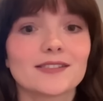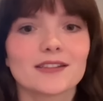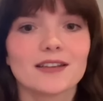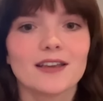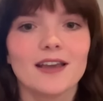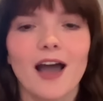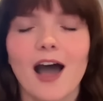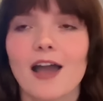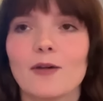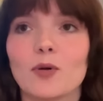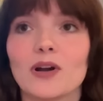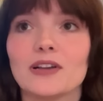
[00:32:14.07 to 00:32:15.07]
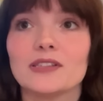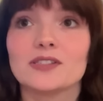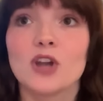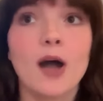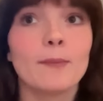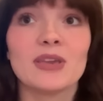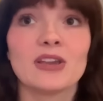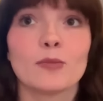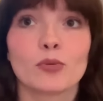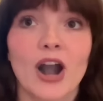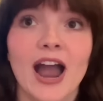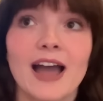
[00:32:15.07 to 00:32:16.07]
Yeah. I was not being a
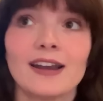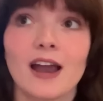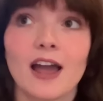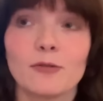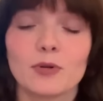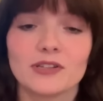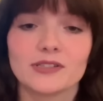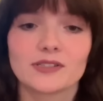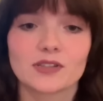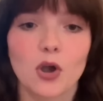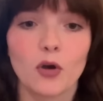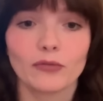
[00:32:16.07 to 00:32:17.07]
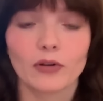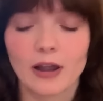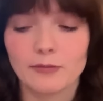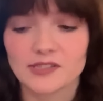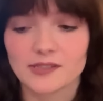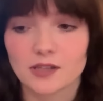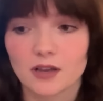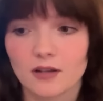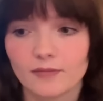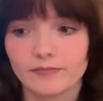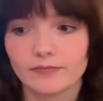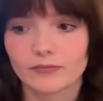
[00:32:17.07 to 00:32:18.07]
brat. Yeah. I was over, I was
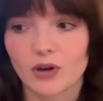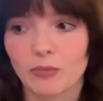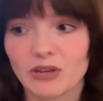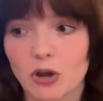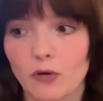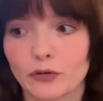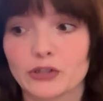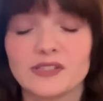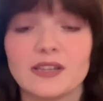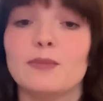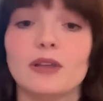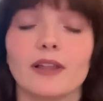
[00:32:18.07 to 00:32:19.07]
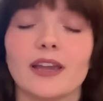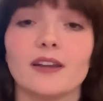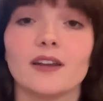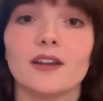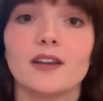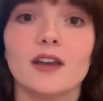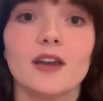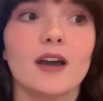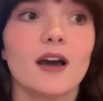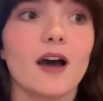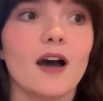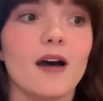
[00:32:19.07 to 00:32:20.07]
probably overstimulated.
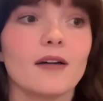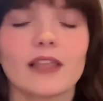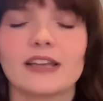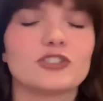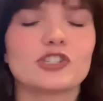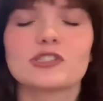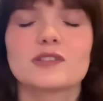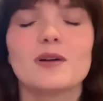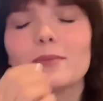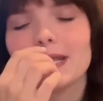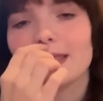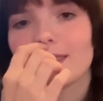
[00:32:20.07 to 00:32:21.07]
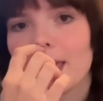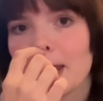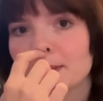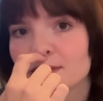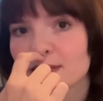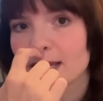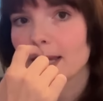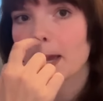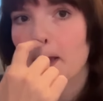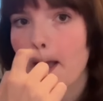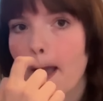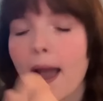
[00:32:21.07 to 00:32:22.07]
Uh, like just so many things. Like
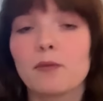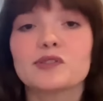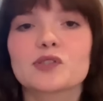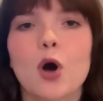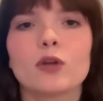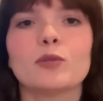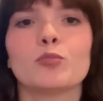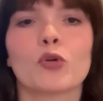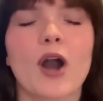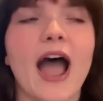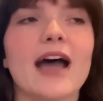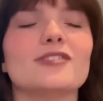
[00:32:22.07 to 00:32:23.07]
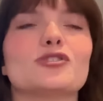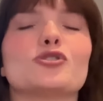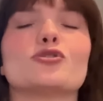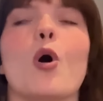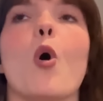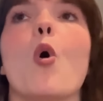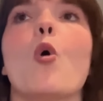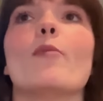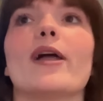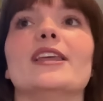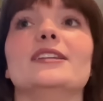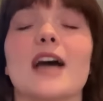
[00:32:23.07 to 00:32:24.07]
I was called a brat so
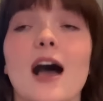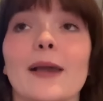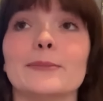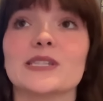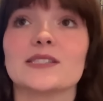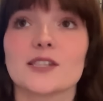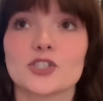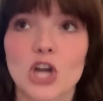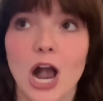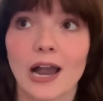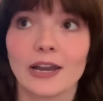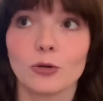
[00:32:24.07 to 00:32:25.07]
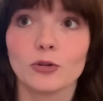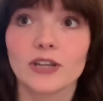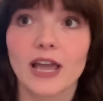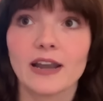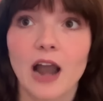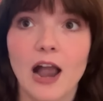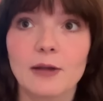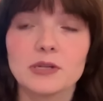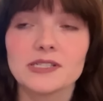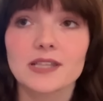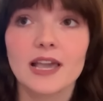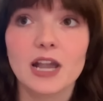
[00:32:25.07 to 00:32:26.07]
many times as a child, and I
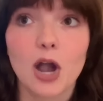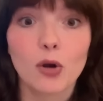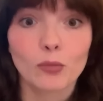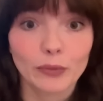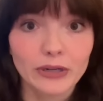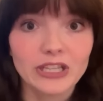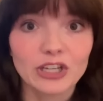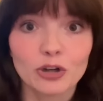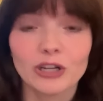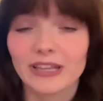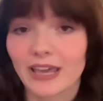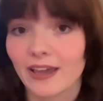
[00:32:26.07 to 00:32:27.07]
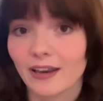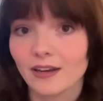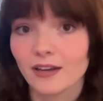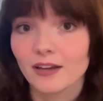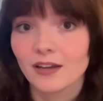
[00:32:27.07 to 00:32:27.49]
was like a really good kid.